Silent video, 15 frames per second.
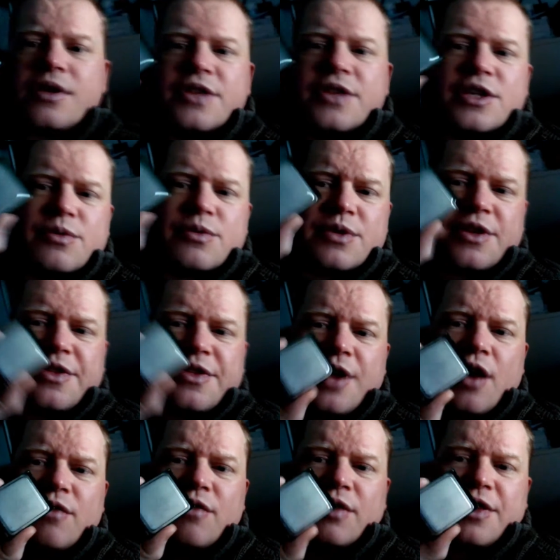this was a
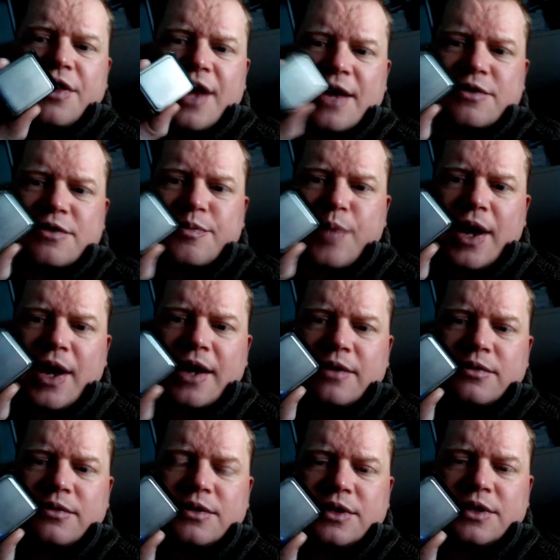over a thousand
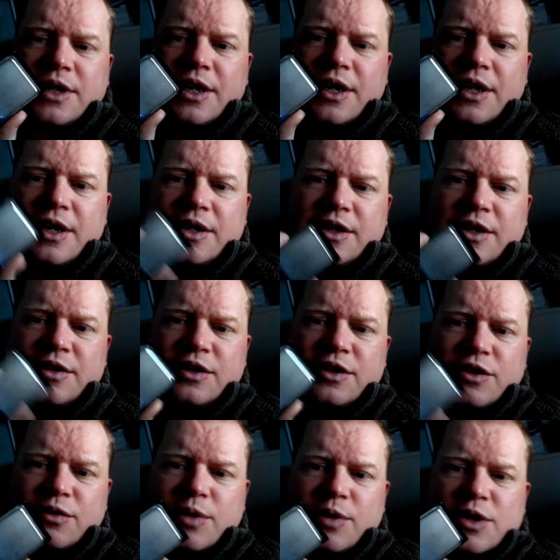pound uh, and and the
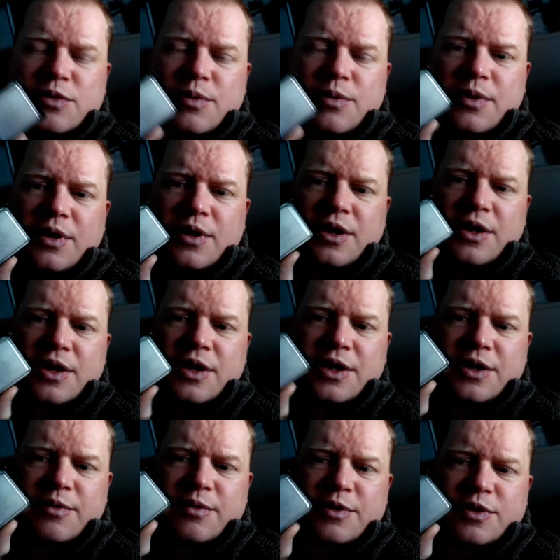other ones uh,
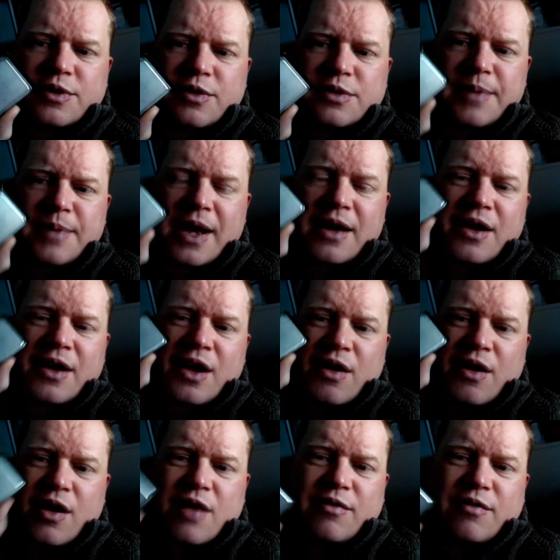that we talked about
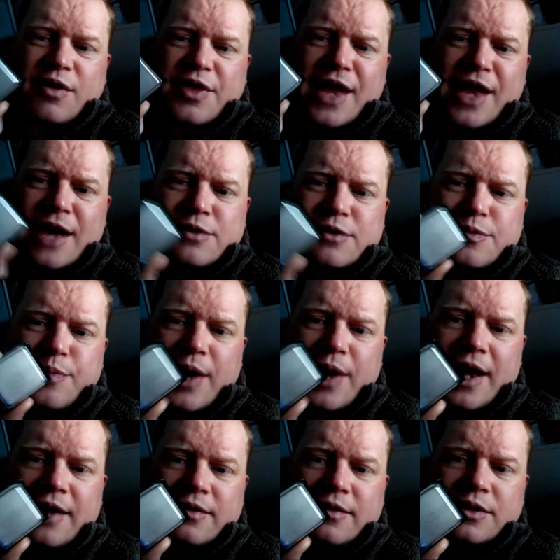over a thousand
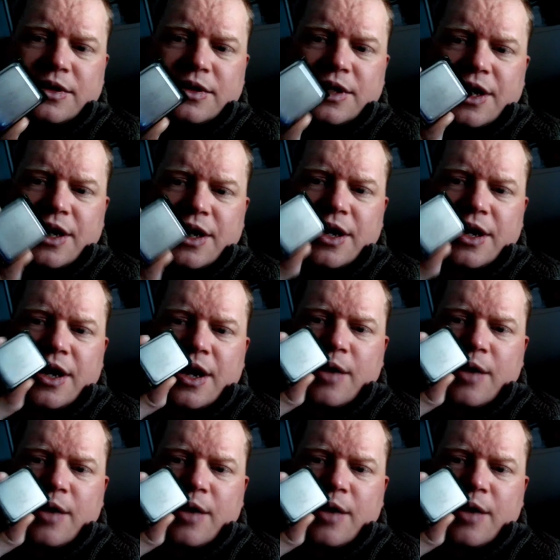pound uh,